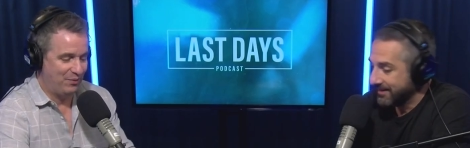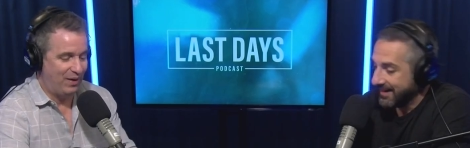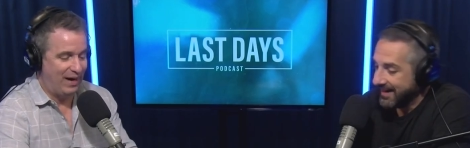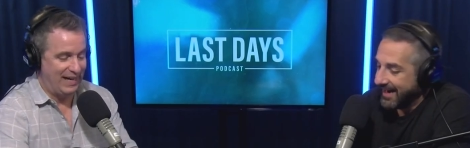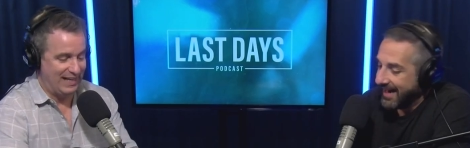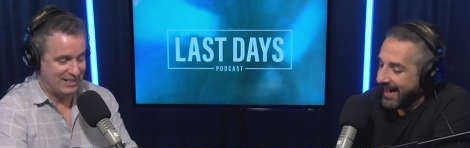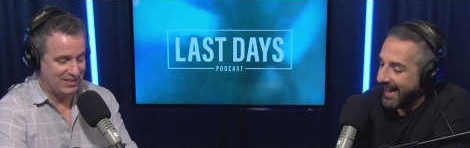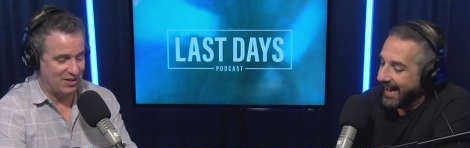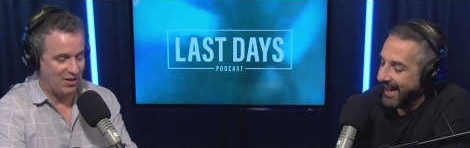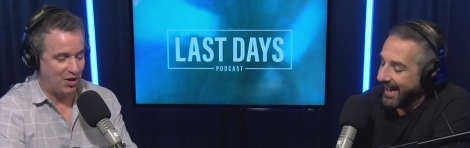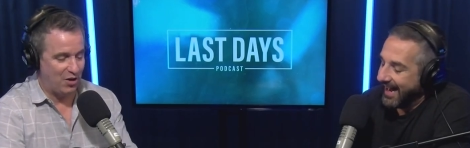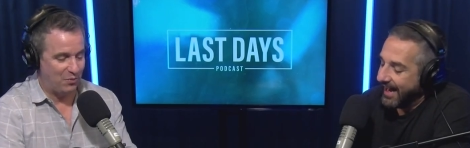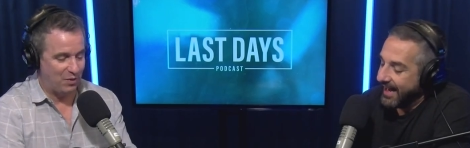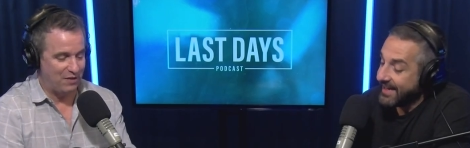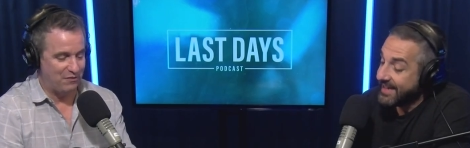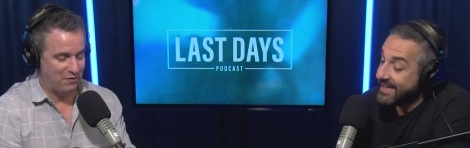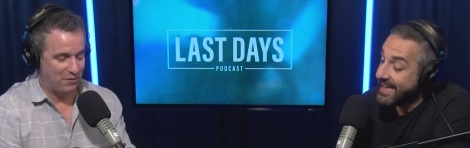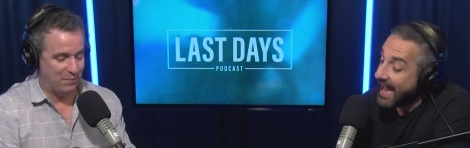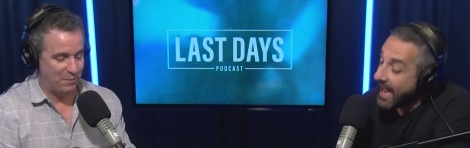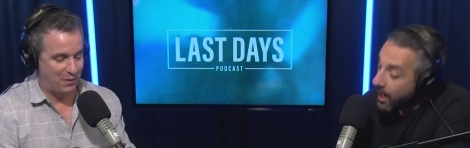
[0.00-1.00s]
Speaker 1: right, it's a long
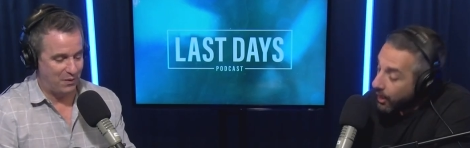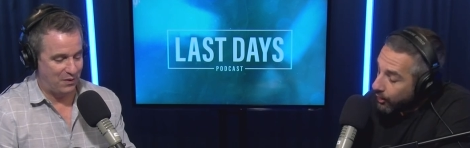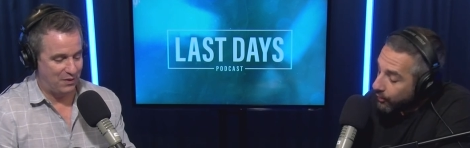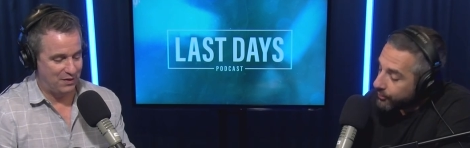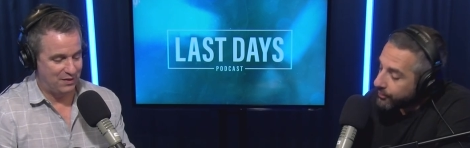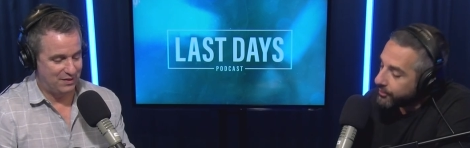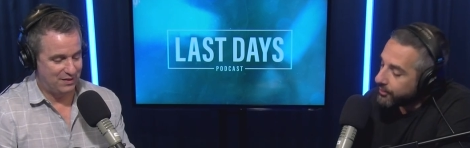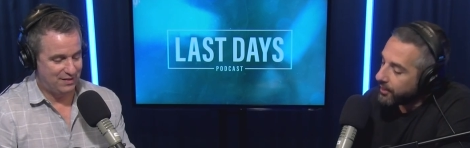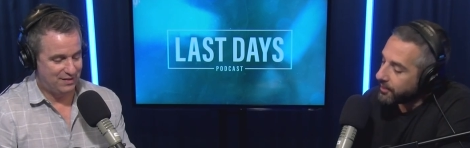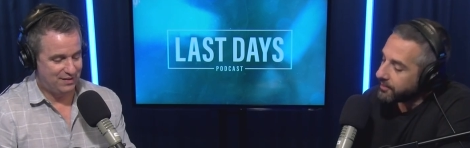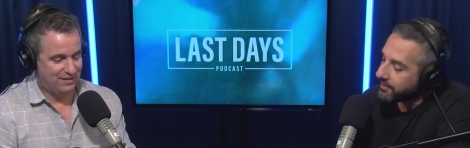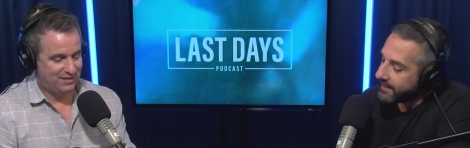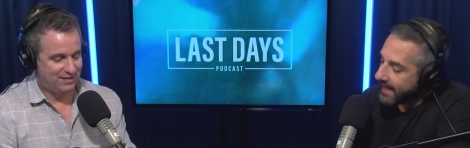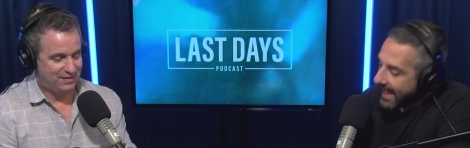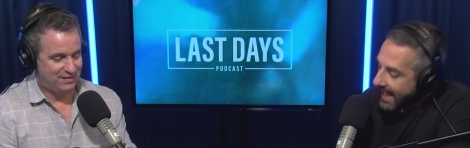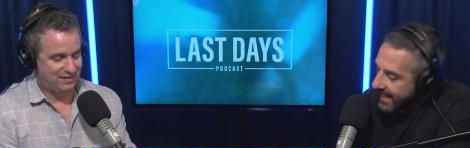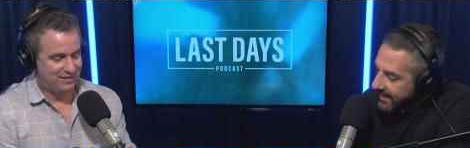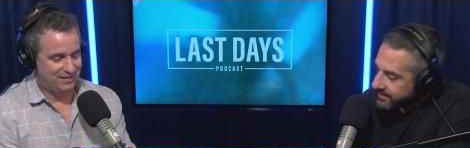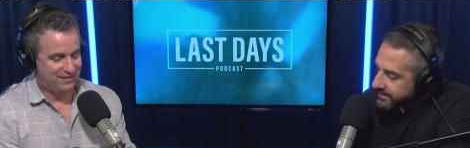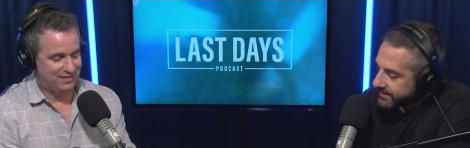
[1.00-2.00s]
way from now, murder.
Speaker 2: the
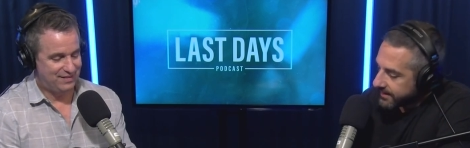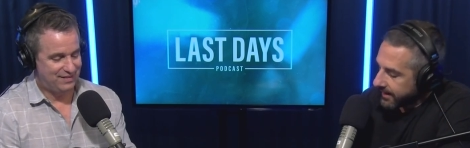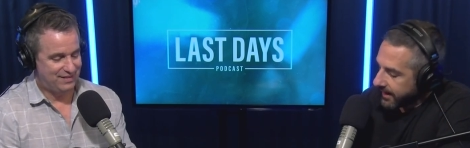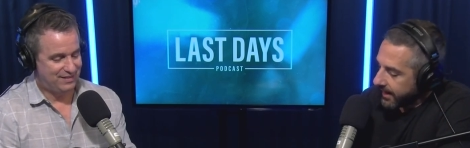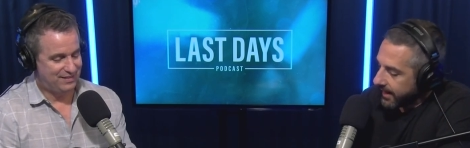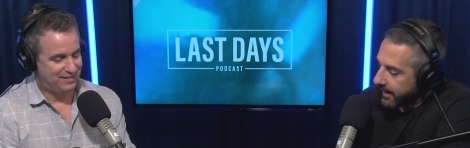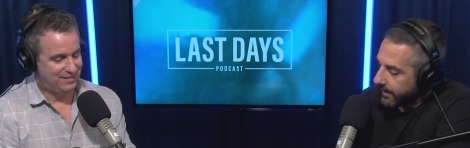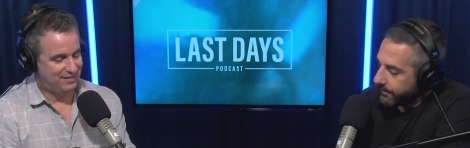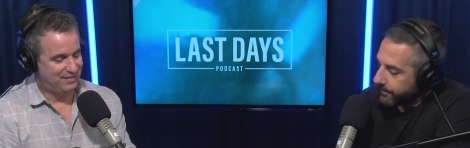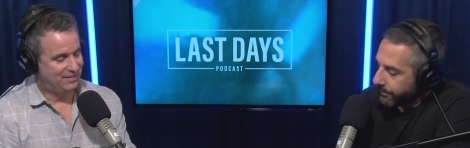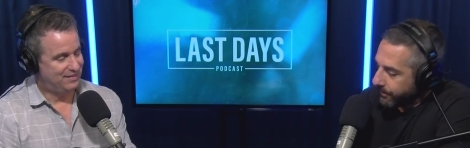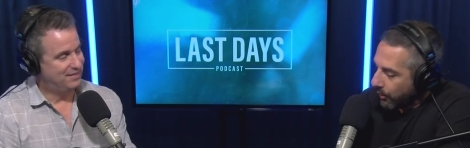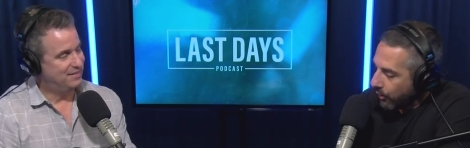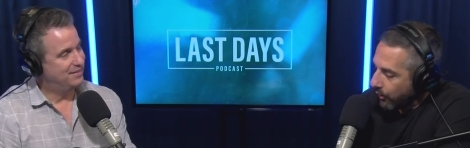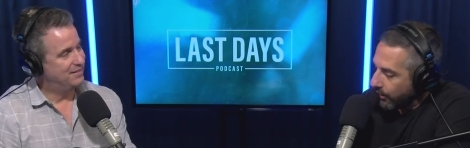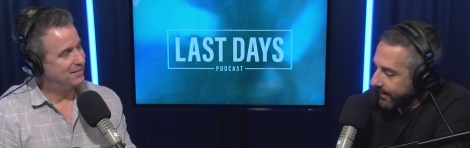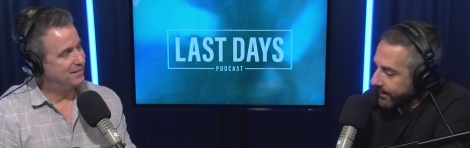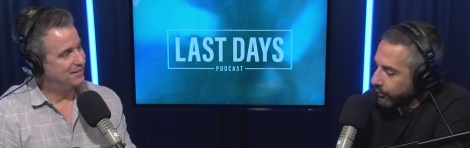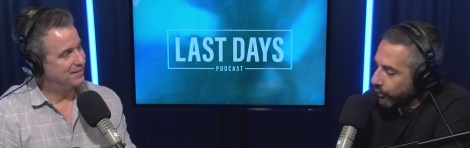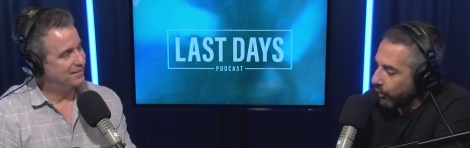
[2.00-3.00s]
last uh,
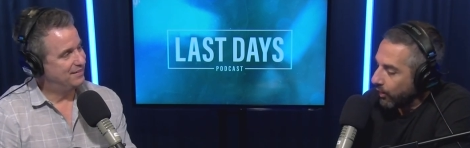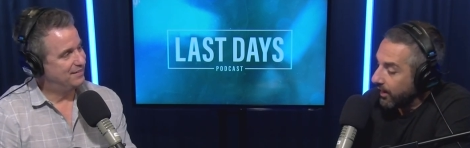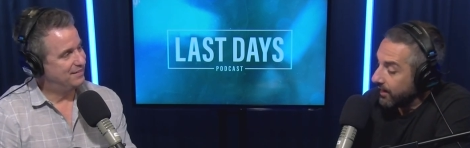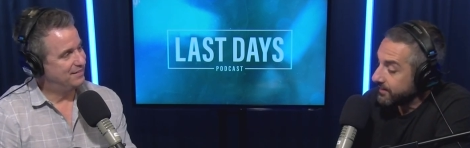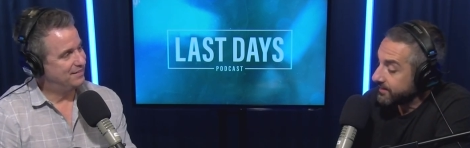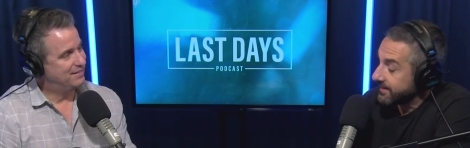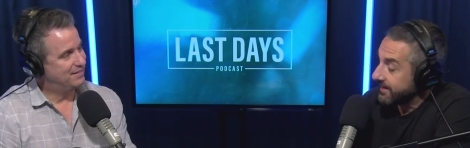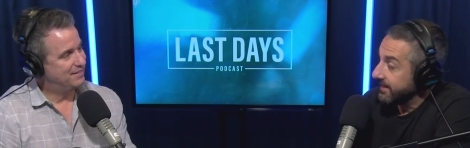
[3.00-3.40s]
point was